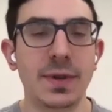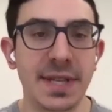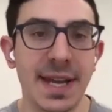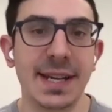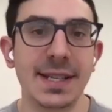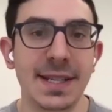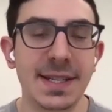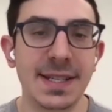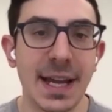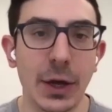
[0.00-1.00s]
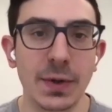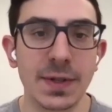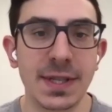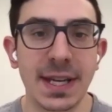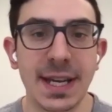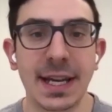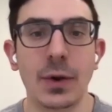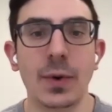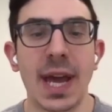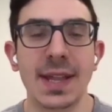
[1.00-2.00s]
And I think a lot of folks get into
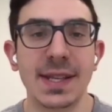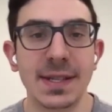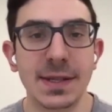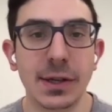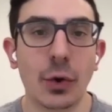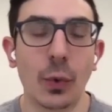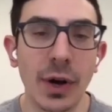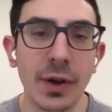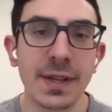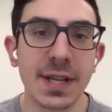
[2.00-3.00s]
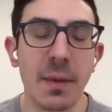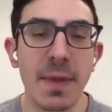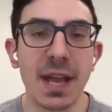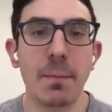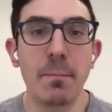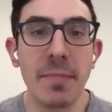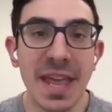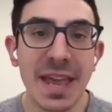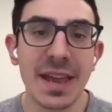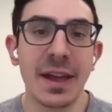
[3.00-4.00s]
sales thinking, okay, this is a career that's going to
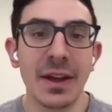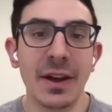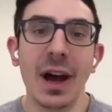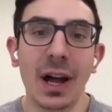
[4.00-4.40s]
make me